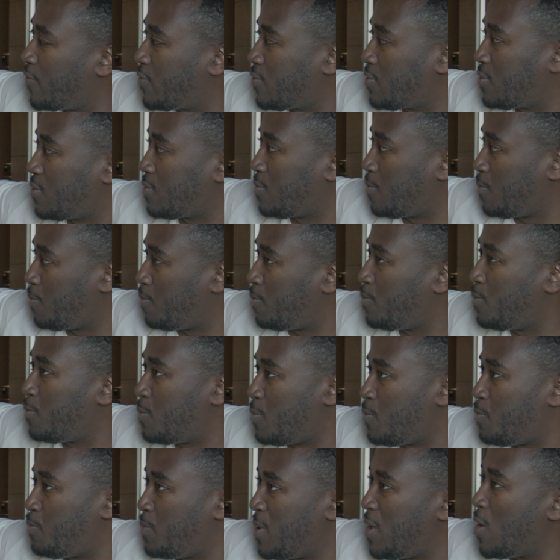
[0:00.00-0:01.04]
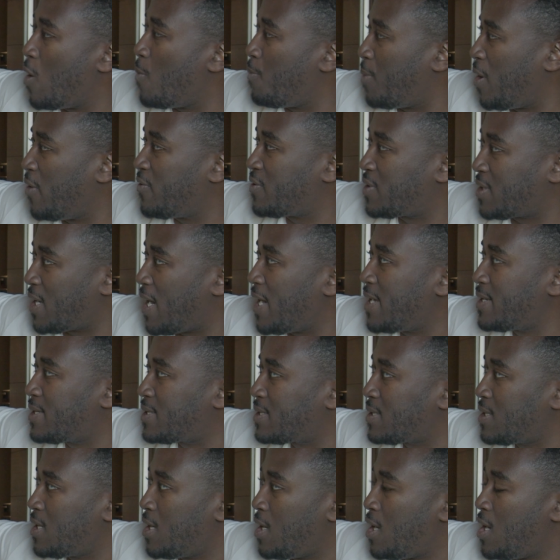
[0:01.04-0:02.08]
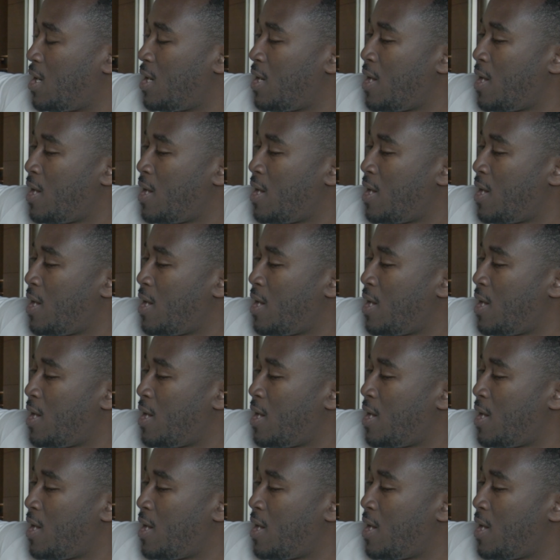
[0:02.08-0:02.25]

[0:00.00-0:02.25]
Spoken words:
of be on both sides.